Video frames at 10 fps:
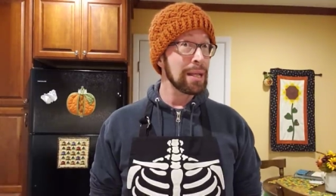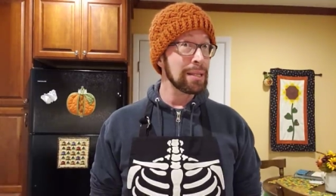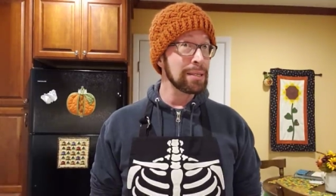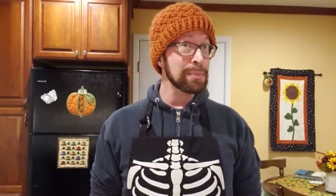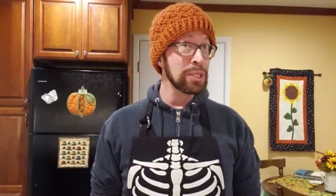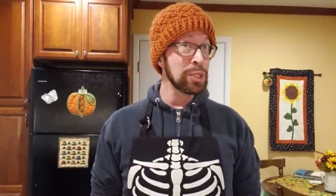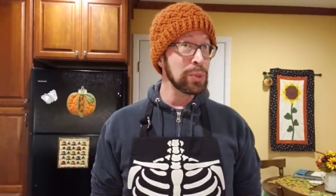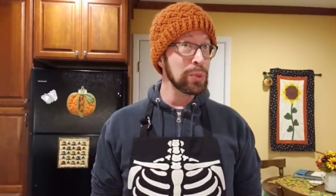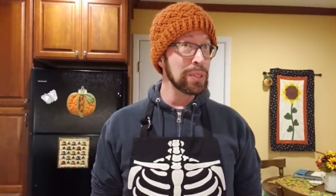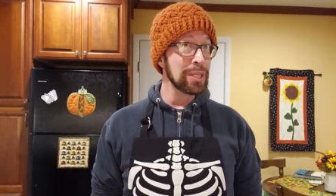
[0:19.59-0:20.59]
a little bit
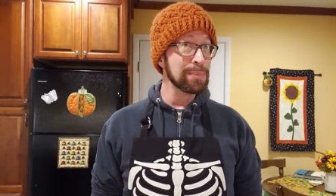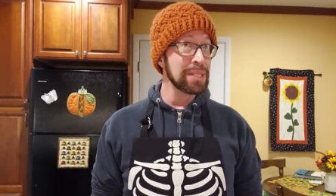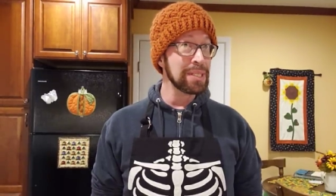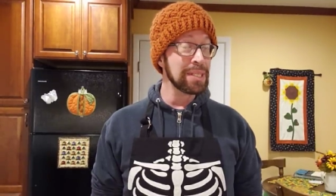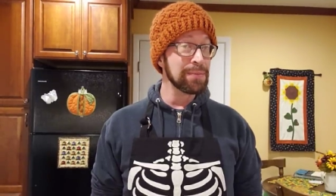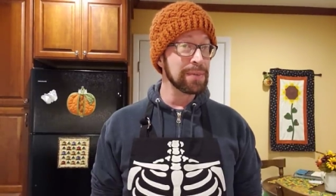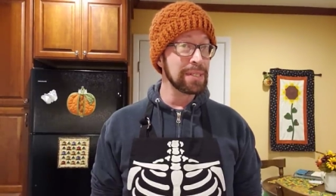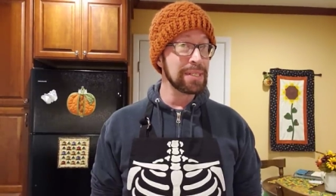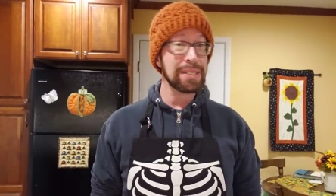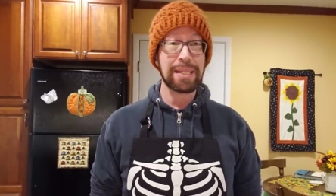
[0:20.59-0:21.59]
new, a little bit different.